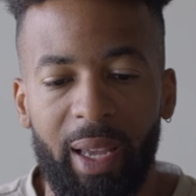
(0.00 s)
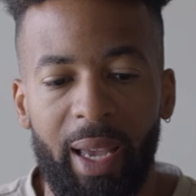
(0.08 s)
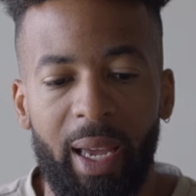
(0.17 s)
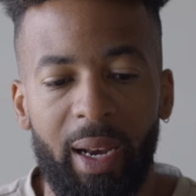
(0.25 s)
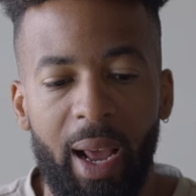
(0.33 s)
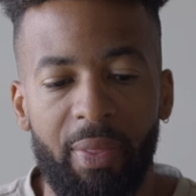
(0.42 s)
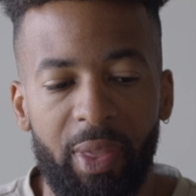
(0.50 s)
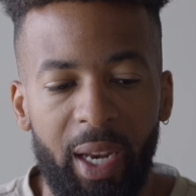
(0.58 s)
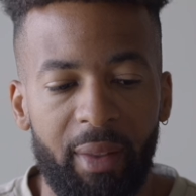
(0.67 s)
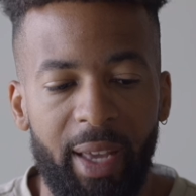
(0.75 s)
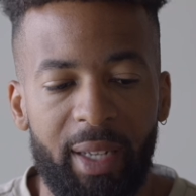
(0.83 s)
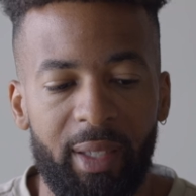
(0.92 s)
And I
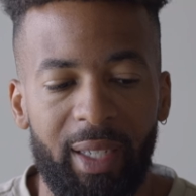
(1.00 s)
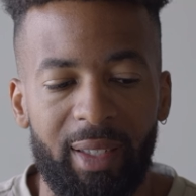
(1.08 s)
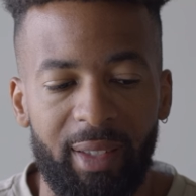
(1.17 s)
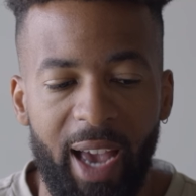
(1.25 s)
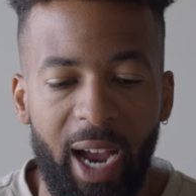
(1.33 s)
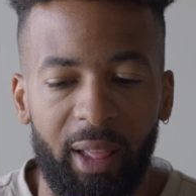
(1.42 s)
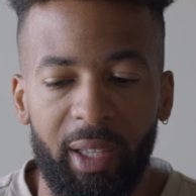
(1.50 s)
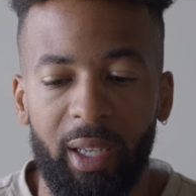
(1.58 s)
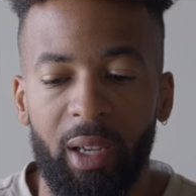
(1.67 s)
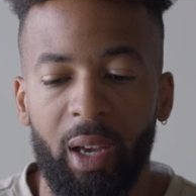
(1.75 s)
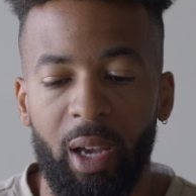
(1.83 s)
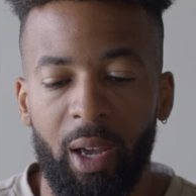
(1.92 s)
think that's exactly,